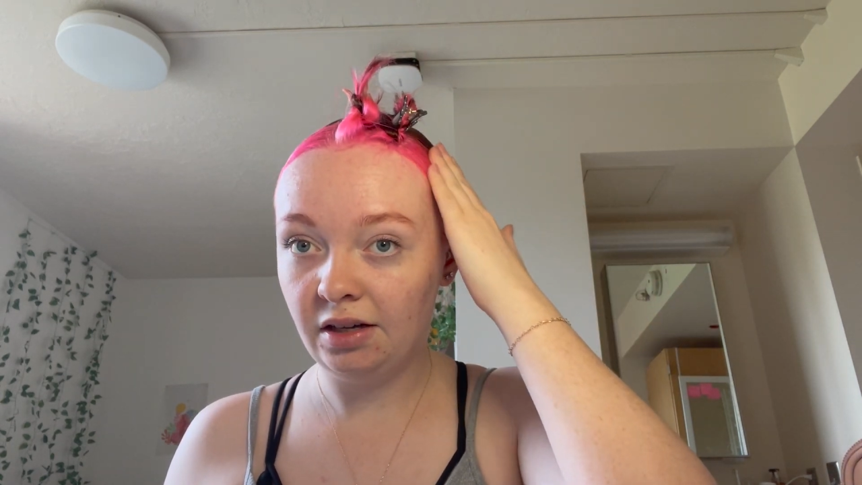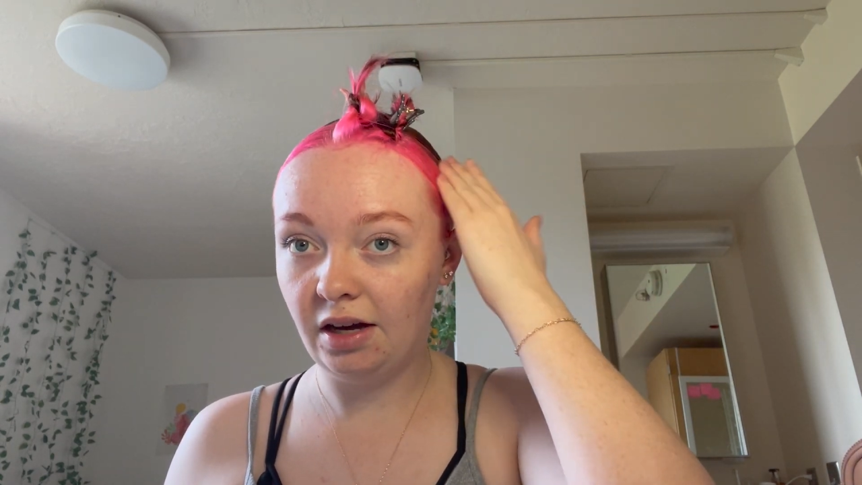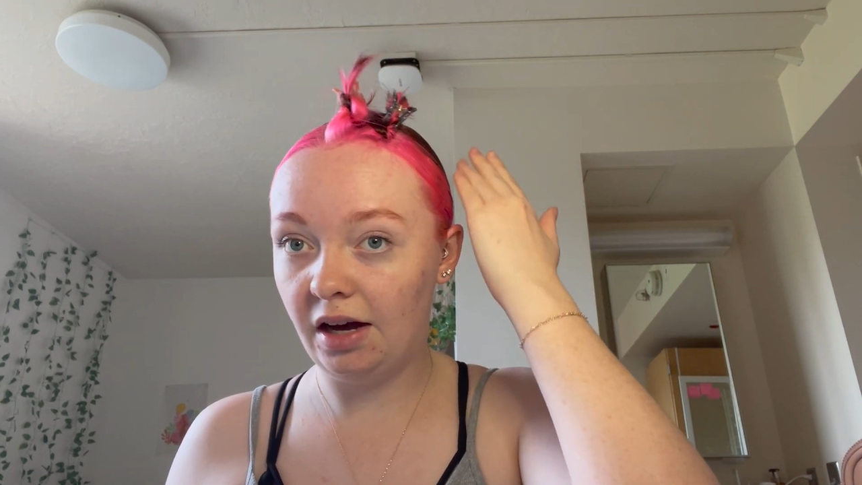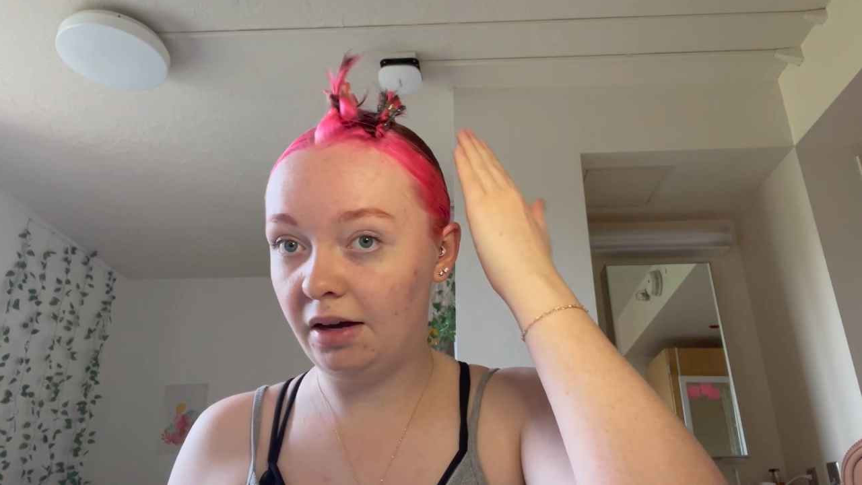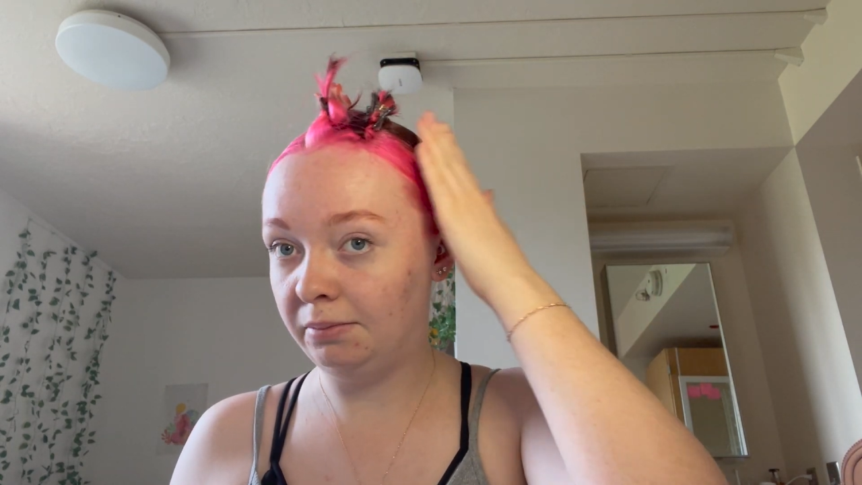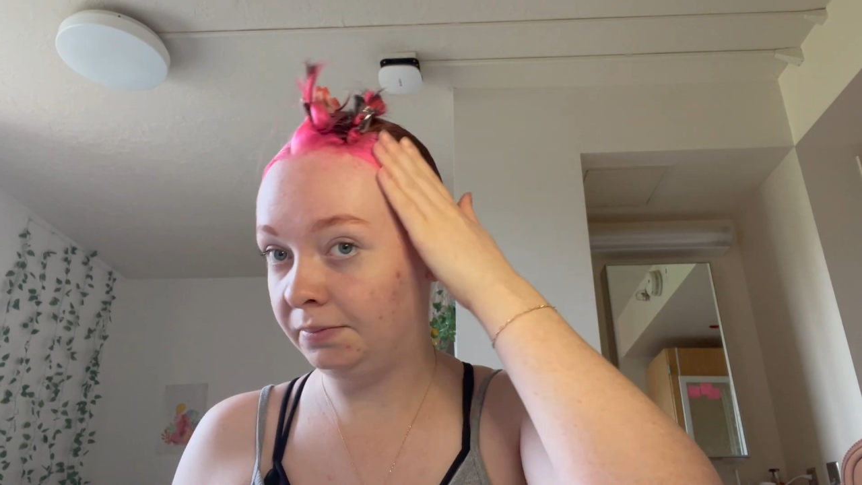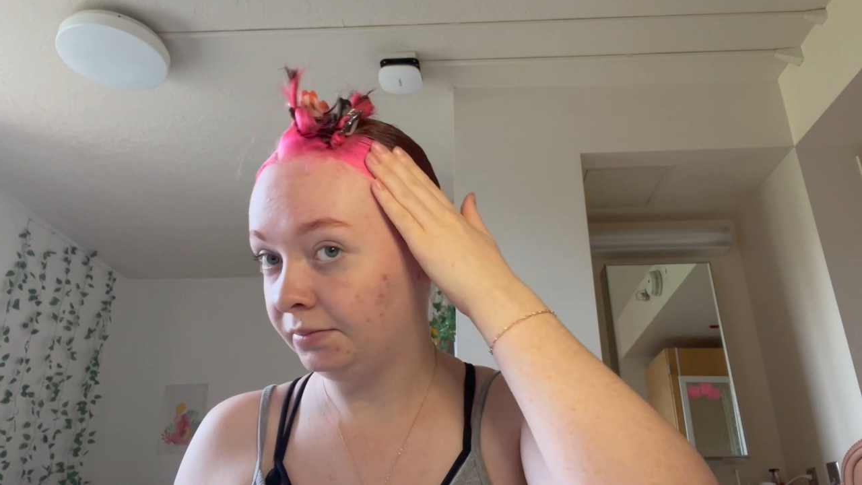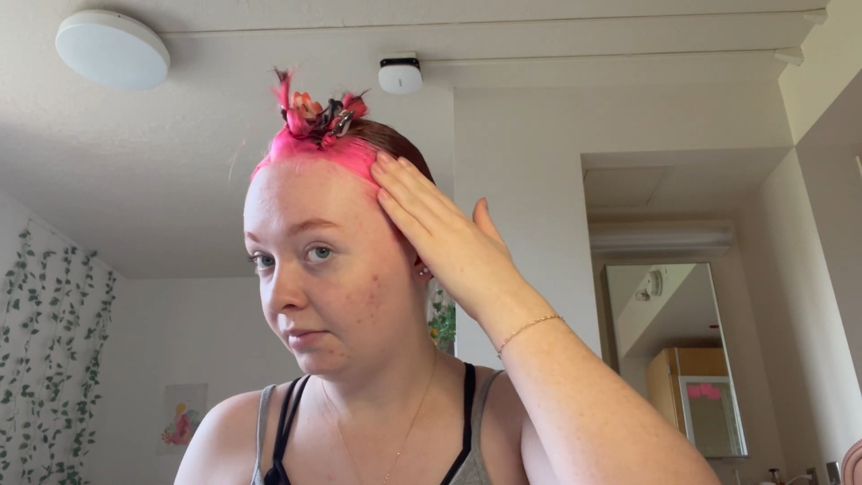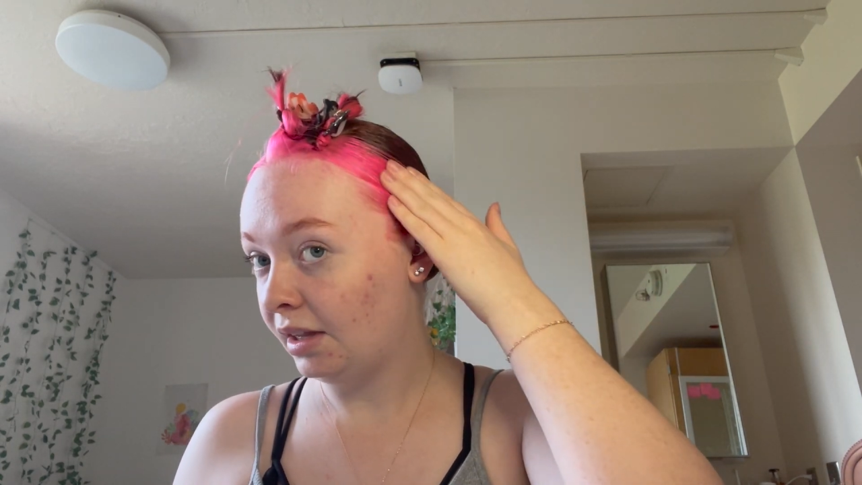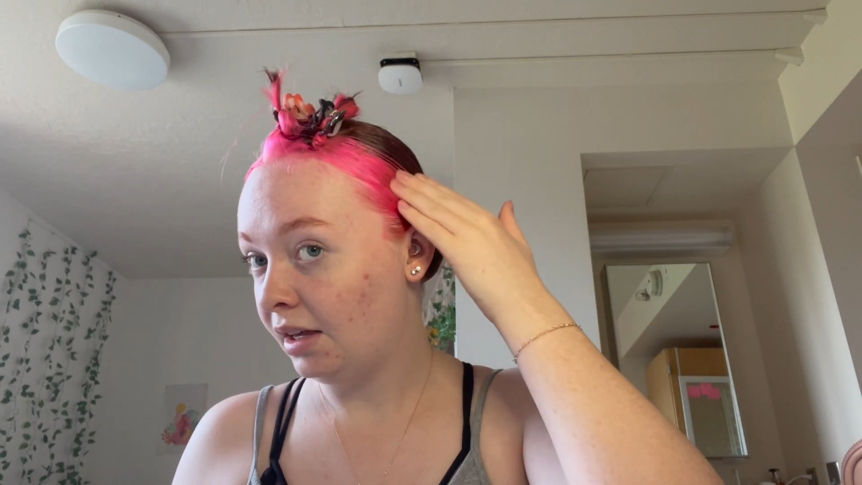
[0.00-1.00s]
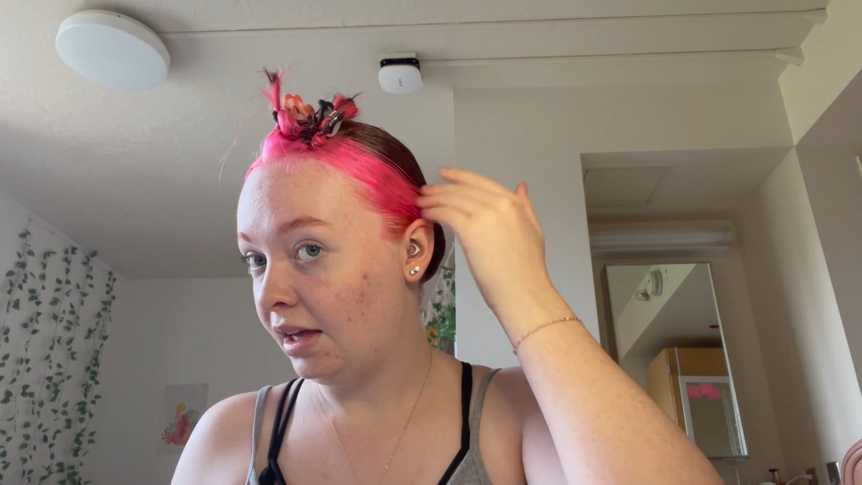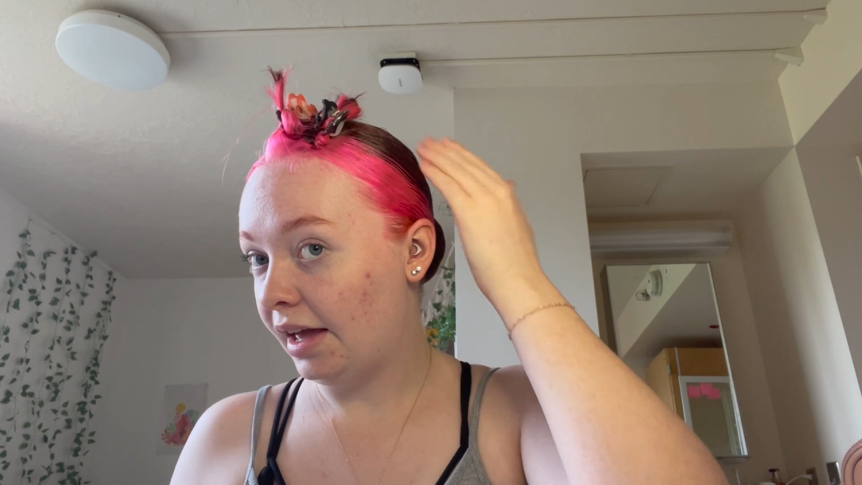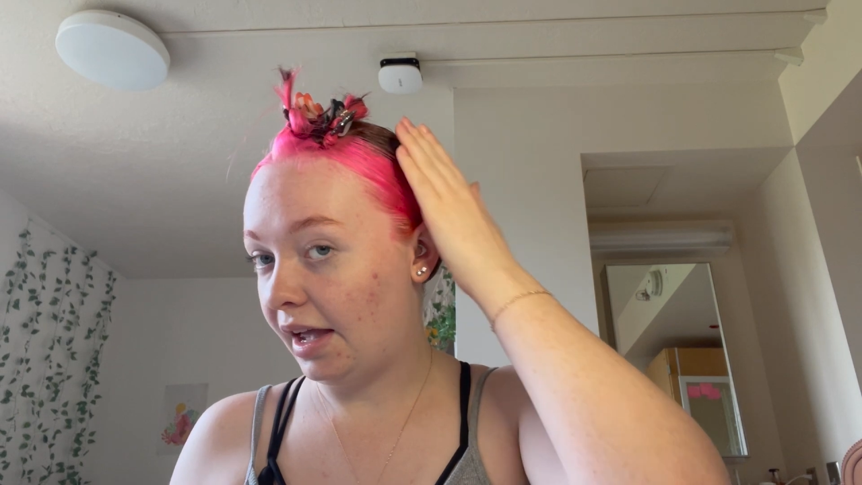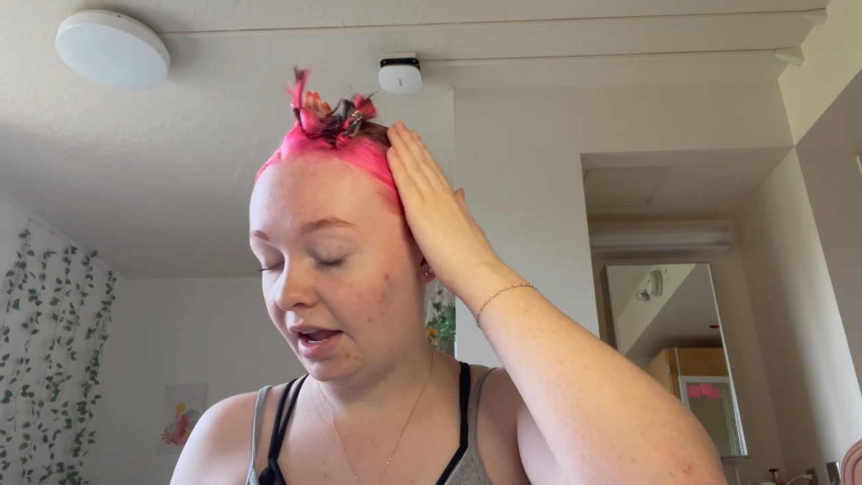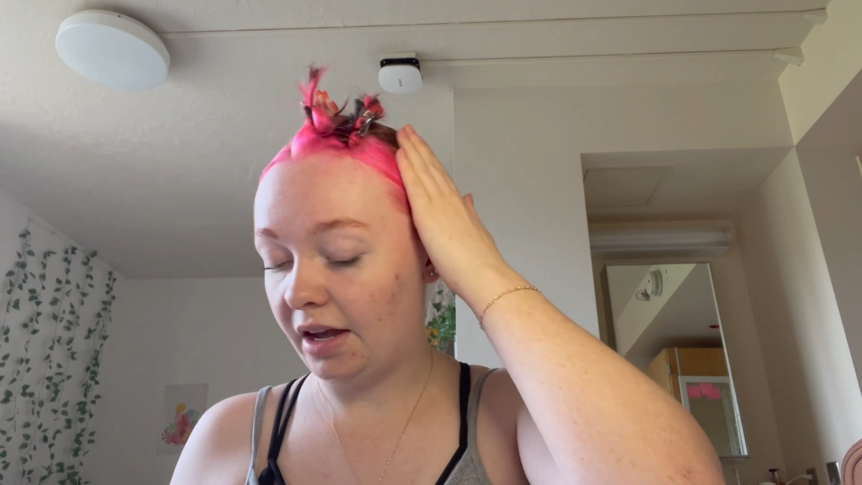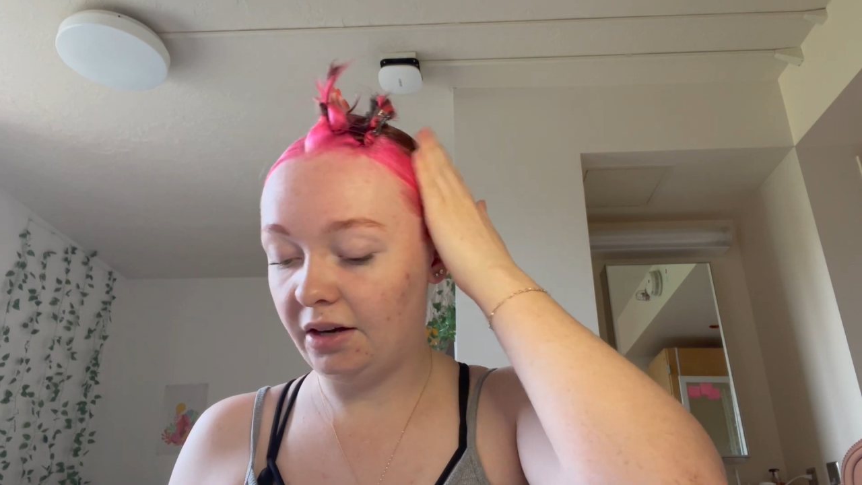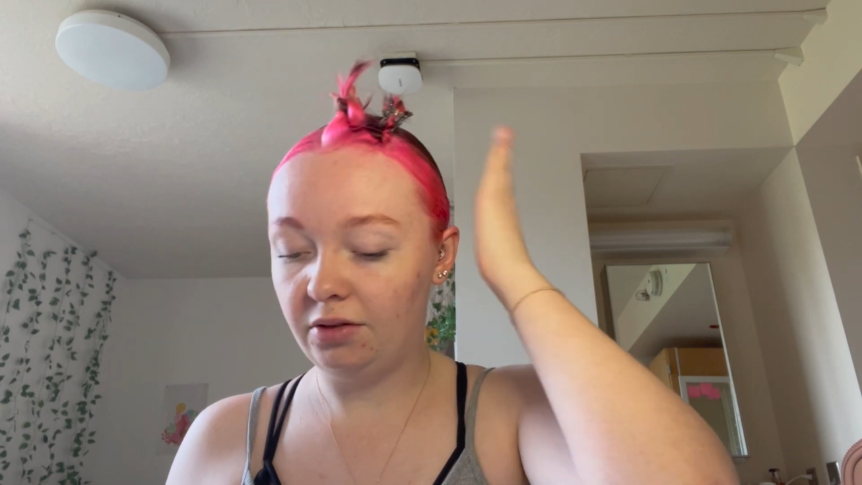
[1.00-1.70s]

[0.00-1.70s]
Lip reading: and